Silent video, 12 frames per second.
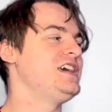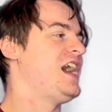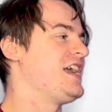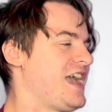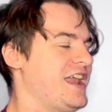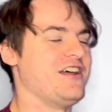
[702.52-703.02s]

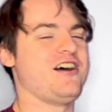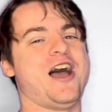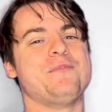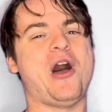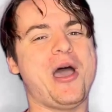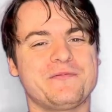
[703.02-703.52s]
Again, I'm
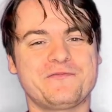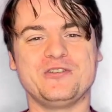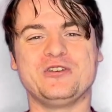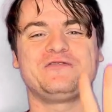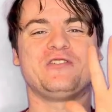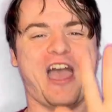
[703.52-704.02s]
hyped for you
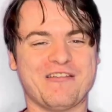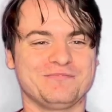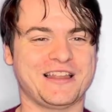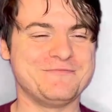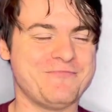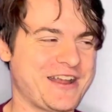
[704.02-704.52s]
if you haven't
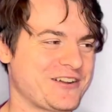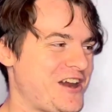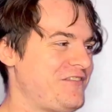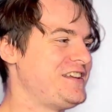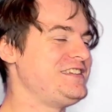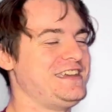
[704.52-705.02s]
played
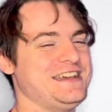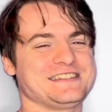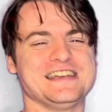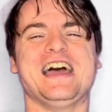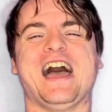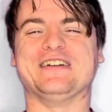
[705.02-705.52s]
Minecraft in years
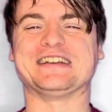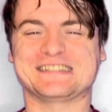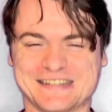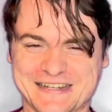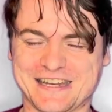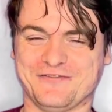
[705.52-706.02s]
and
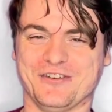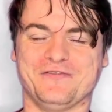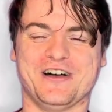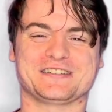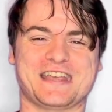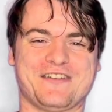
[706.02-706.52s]
excited for your
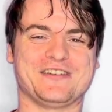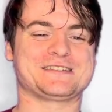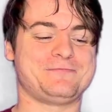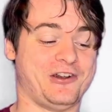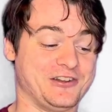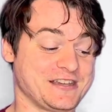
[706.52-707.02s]
first cave
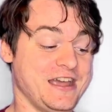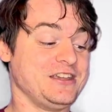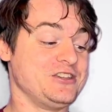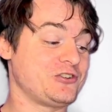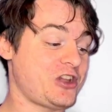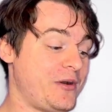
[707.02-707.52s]
experience.
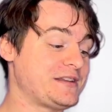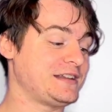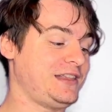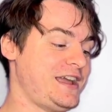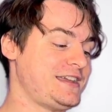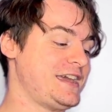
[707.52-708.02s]
You're going to
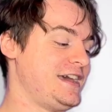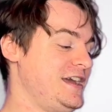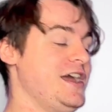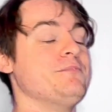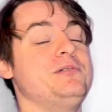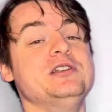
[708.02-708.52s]
like it,
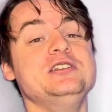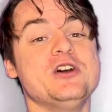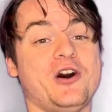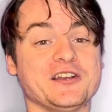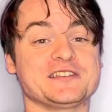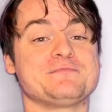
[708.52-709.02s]
but
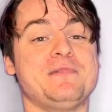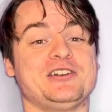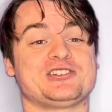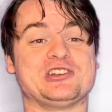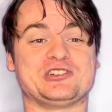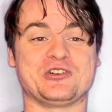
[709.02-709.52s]
not as much
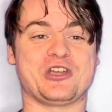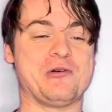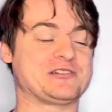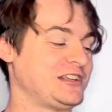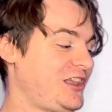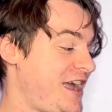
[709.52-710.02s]
as you're going
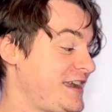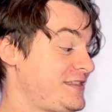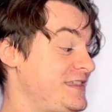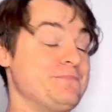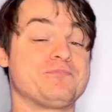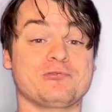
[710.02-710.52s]
to like
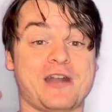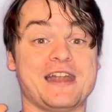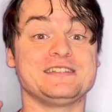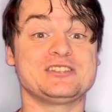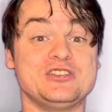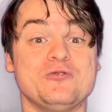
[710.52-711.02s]
the
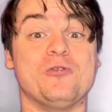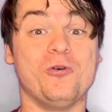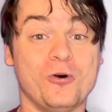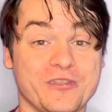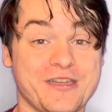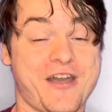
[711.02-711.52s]
brand new
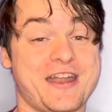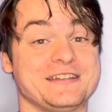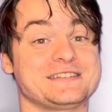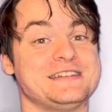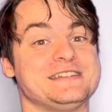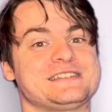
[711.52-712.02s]
ore they've added
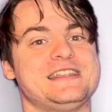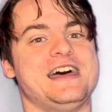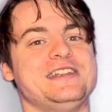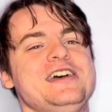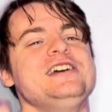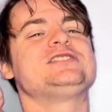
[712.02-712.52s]
since then.
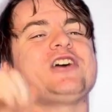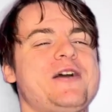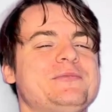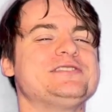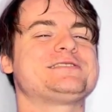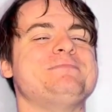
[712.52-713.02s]

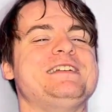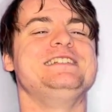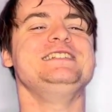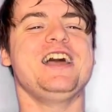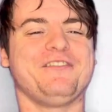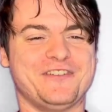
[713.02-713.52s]
Diamonds mean
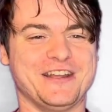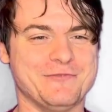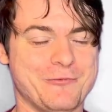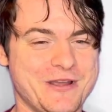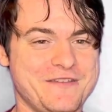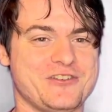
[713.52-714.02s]
nothing when
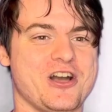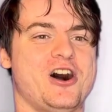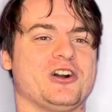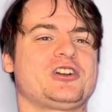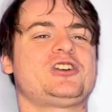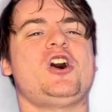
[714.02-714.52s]
we've
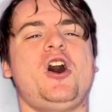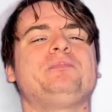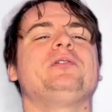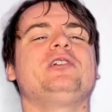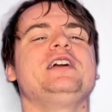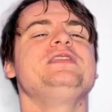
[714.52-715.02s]
got
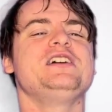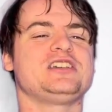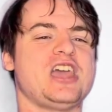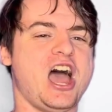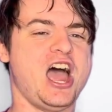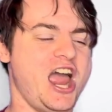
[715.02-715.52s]
copper in the
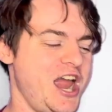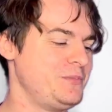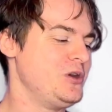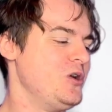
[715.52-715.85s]
game.